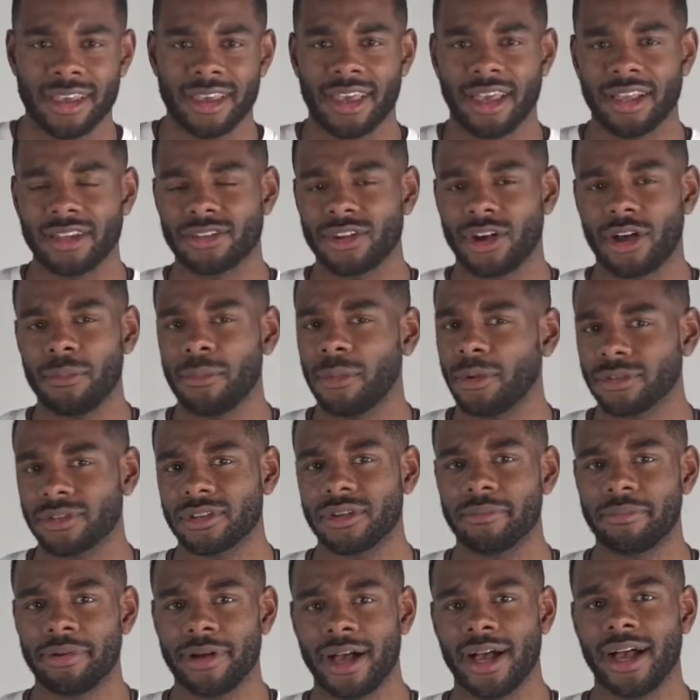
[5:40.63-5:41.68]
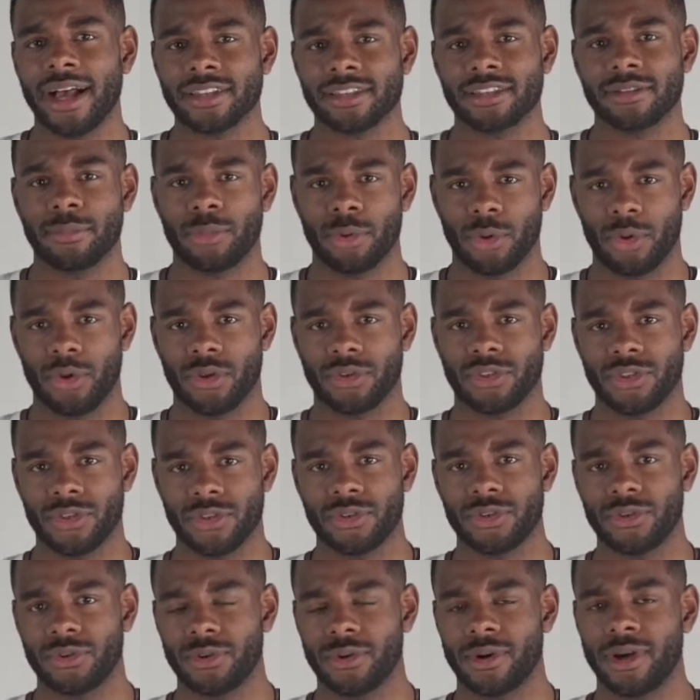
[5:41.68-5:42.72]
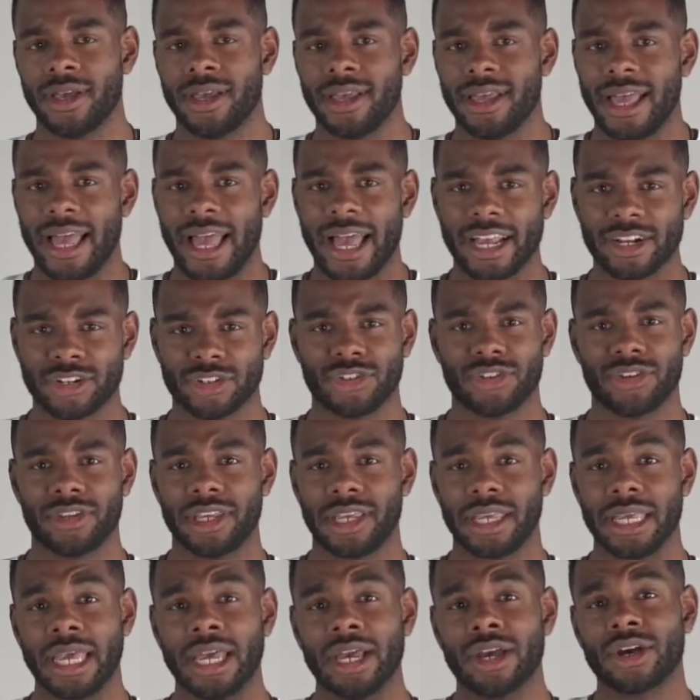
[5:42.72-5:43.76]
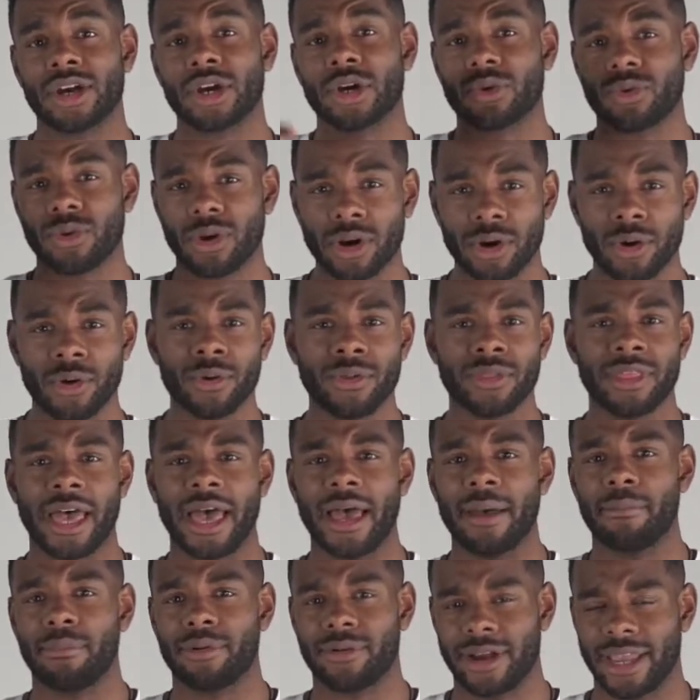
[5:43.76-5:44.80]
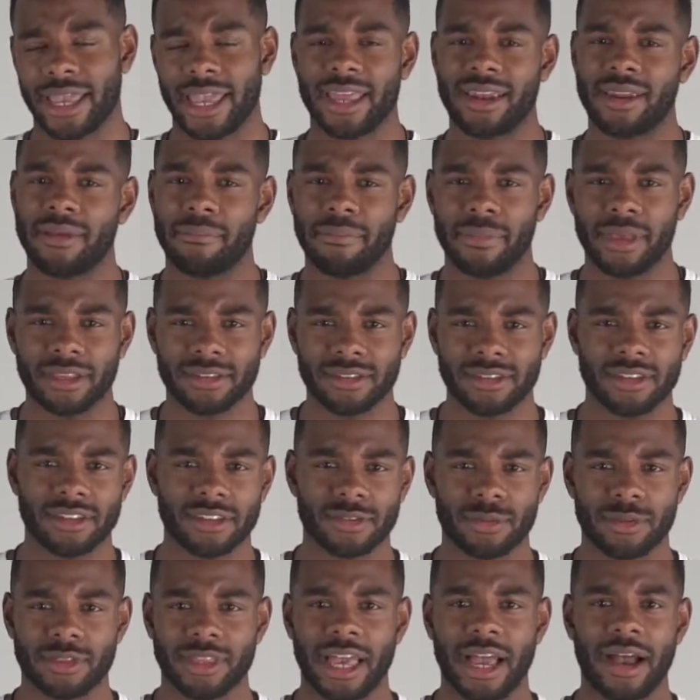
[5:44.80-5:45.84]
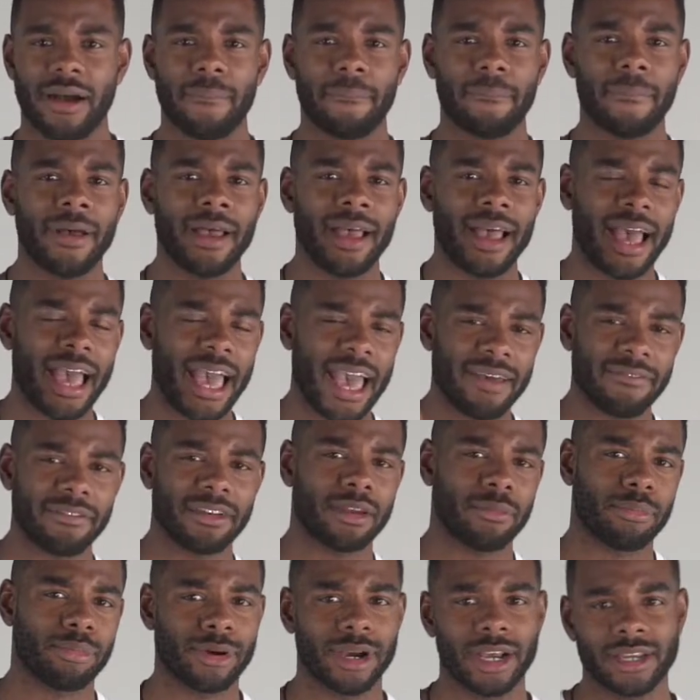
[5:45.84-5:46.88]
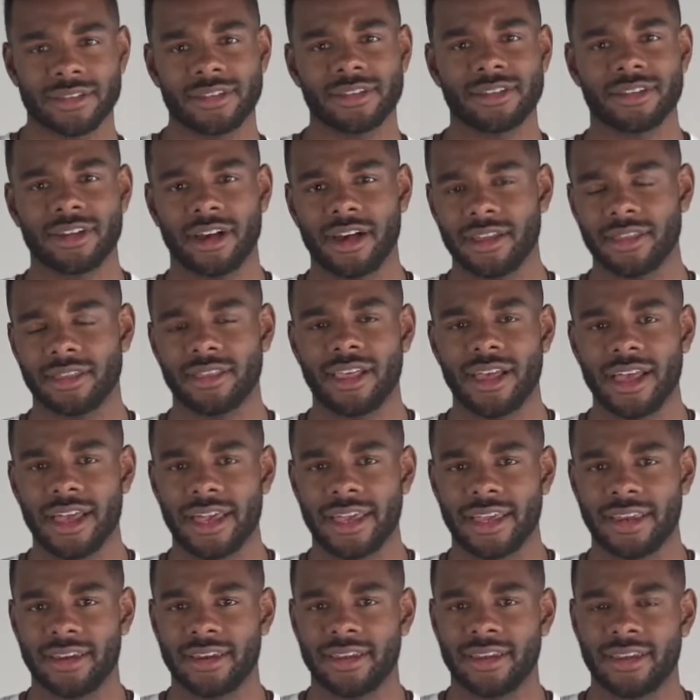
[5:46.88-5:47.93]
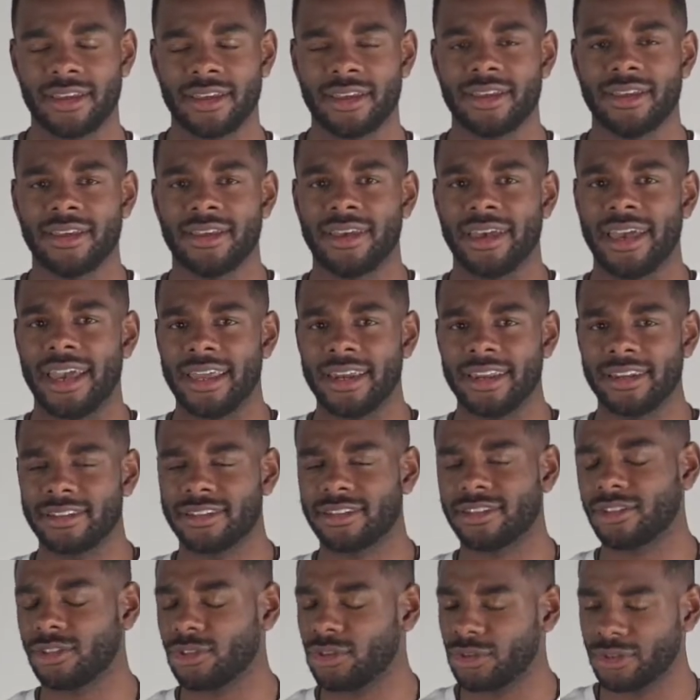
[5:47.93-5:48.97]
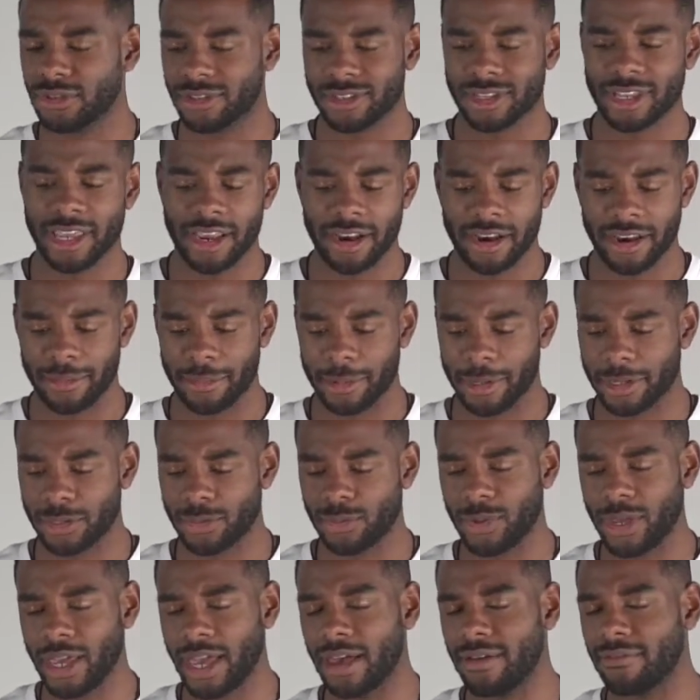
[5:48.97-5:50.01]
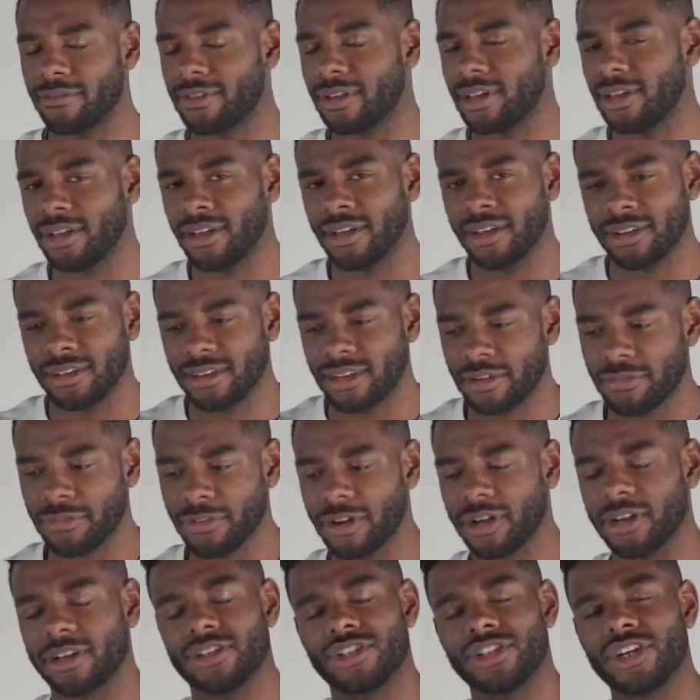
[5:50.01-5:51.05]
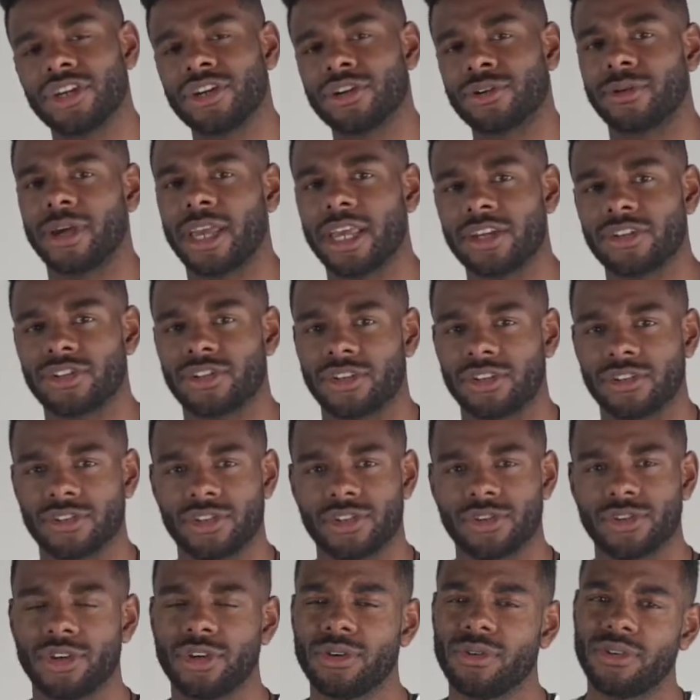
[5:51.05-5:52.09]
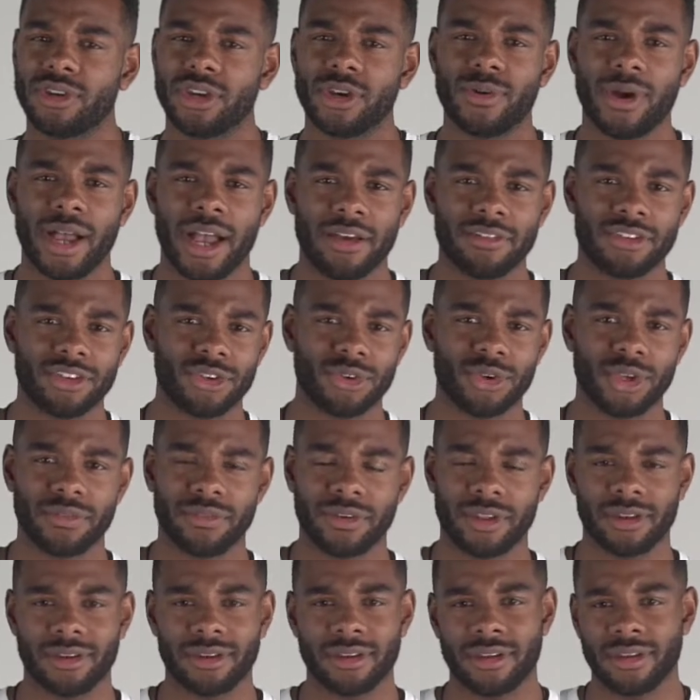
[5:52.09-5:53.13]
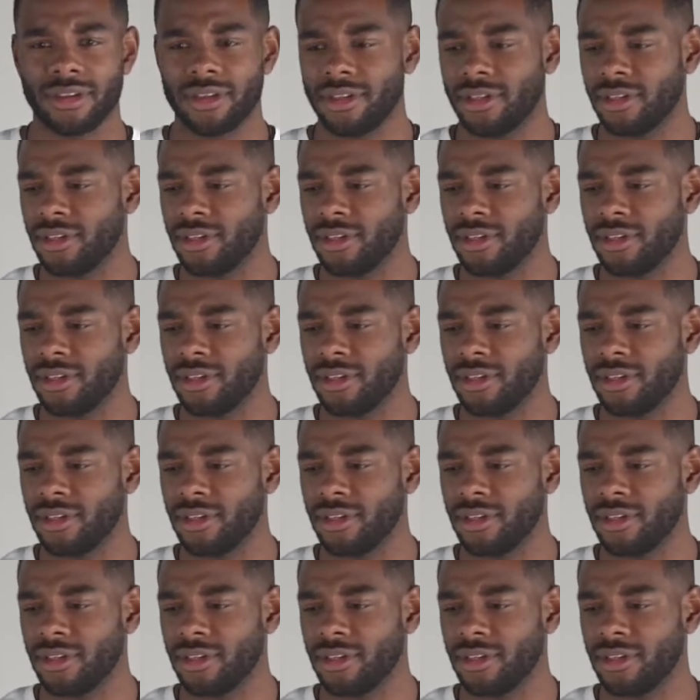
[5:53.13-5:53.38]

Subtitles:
it's almost impossible to actually grow that brand and business without having a presence online. And it's a little scary because we have different generations who don't know how to even